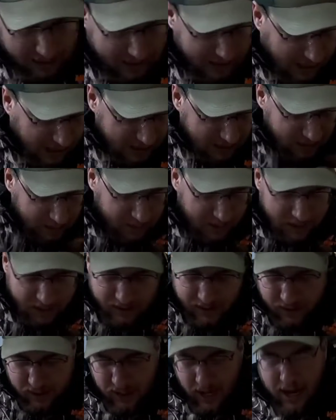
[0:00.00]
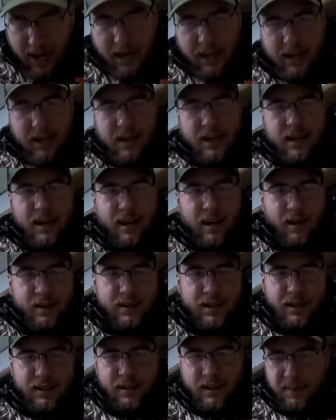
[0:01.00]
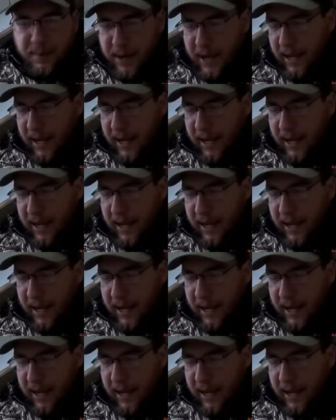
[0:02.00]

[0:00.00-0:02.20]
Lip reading: that's awesome. This is the jacket. Now let's get into the